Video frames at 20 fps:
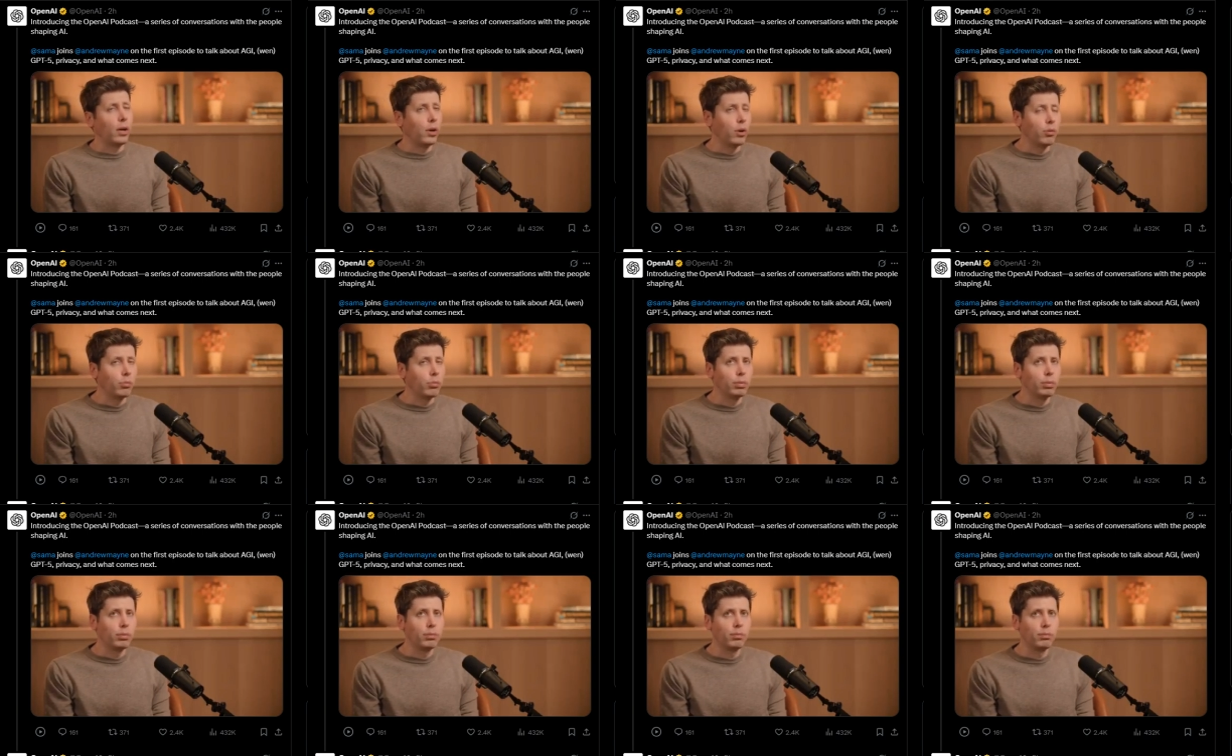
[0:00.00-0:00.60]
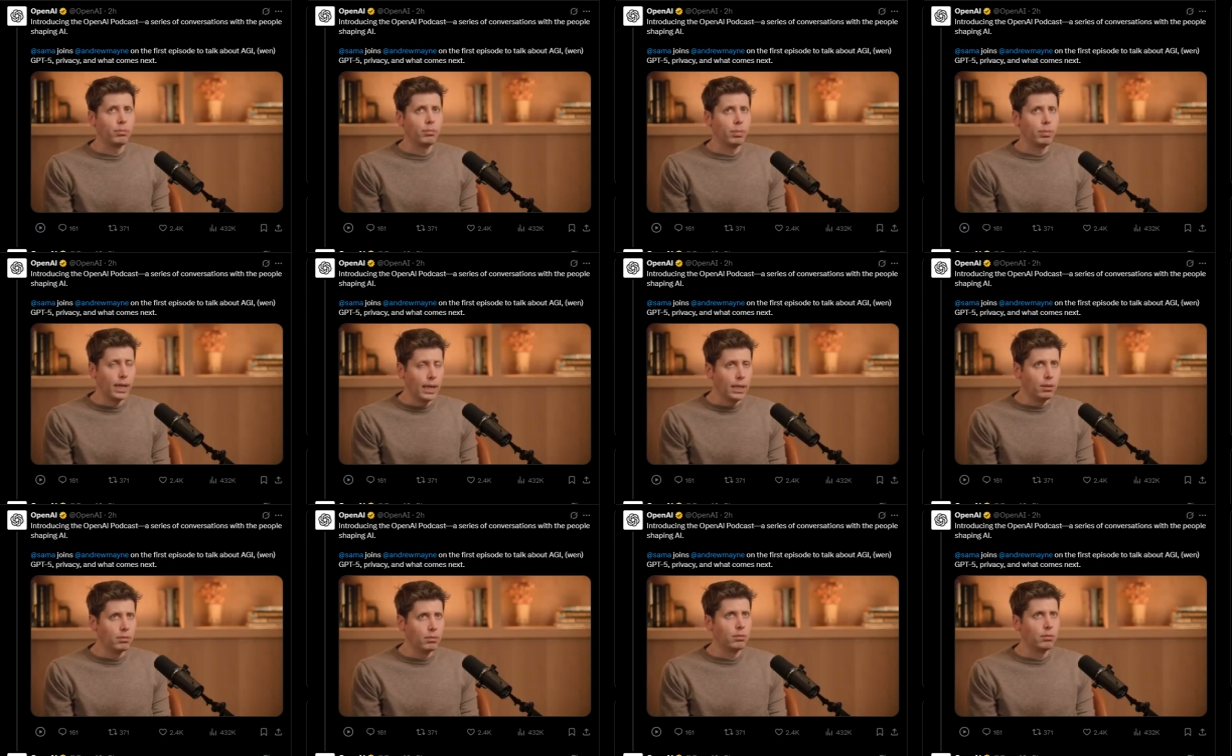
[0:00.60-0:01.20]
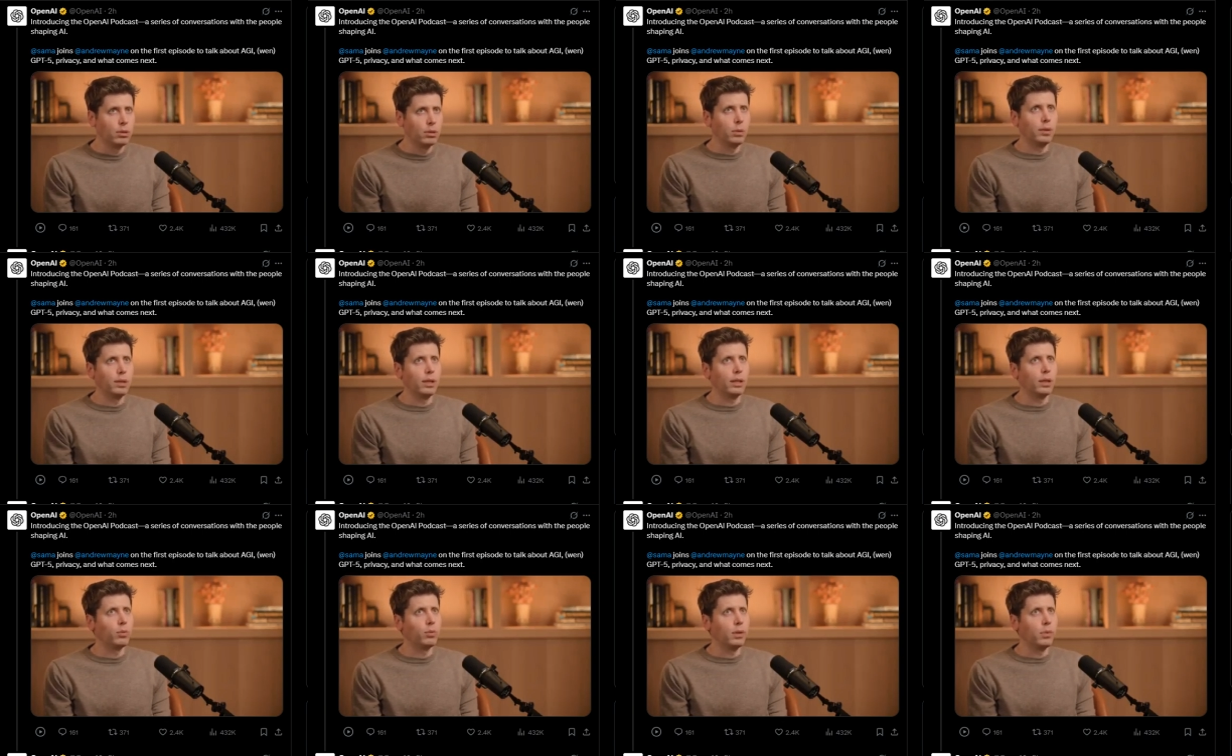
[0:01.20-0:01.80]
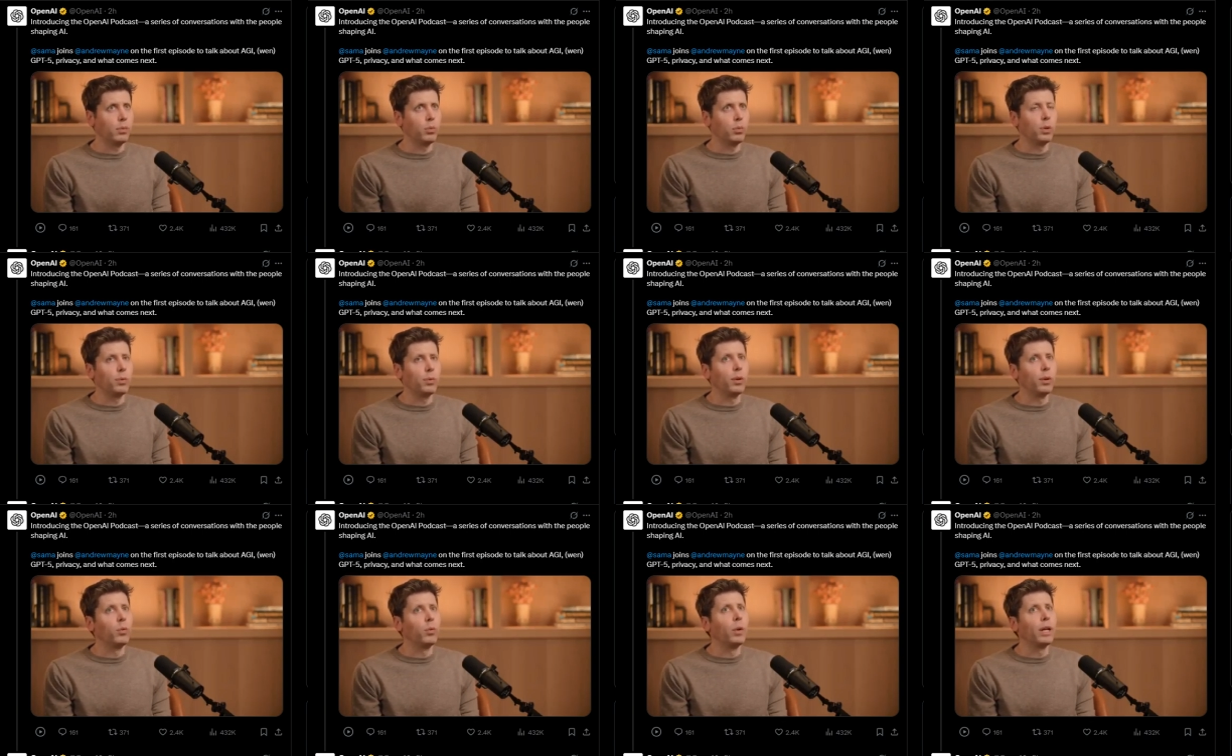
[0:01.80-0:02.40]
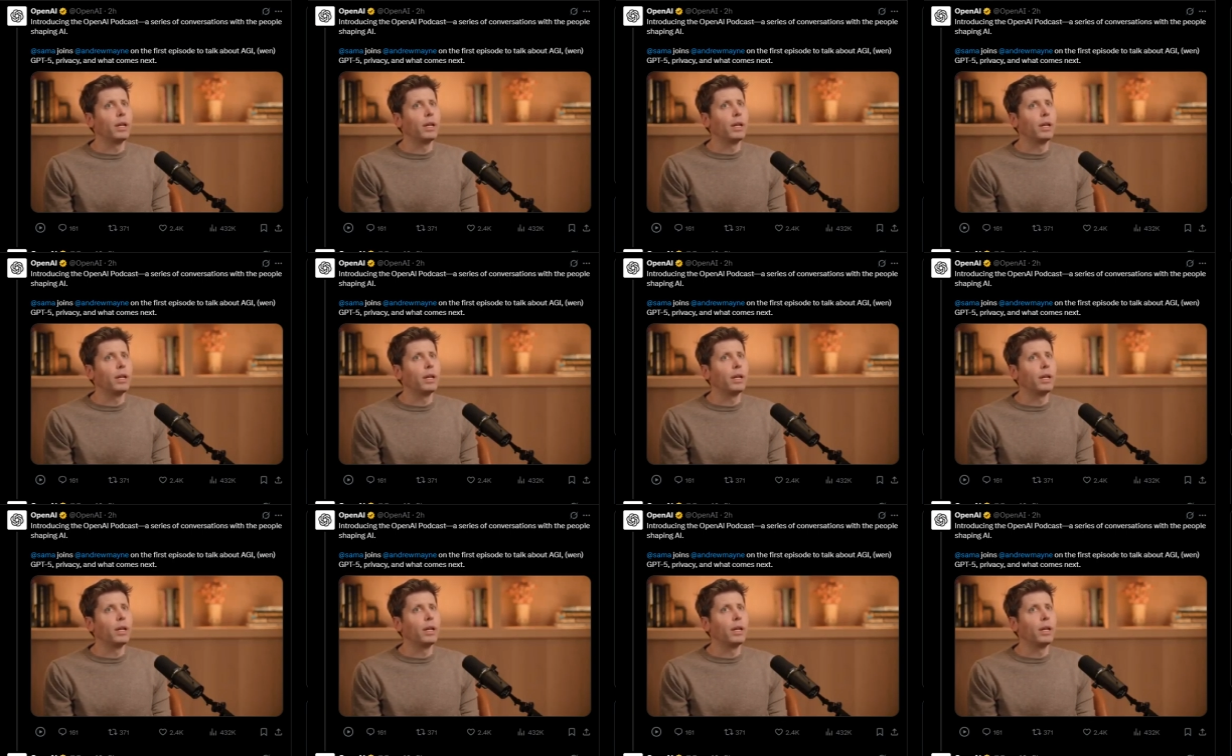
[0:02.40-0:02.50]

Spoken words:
hope but I do think we will